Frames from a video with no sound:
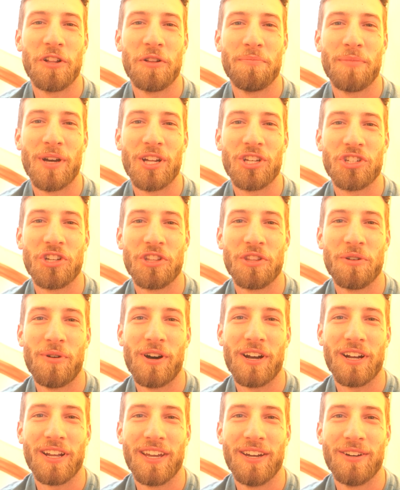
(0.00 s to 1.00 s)
film much on the
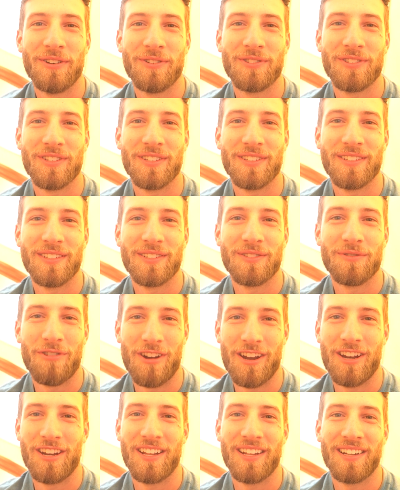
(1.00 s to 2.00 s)
walkouts if it's
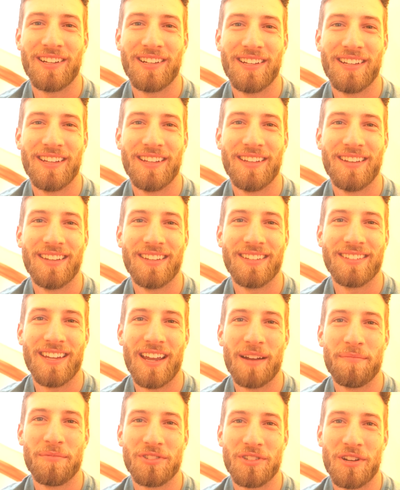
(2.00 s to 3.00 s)
raining and this
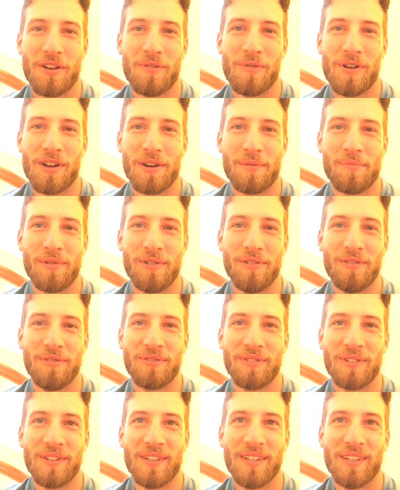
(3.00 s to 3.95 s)
camera's not waterproof.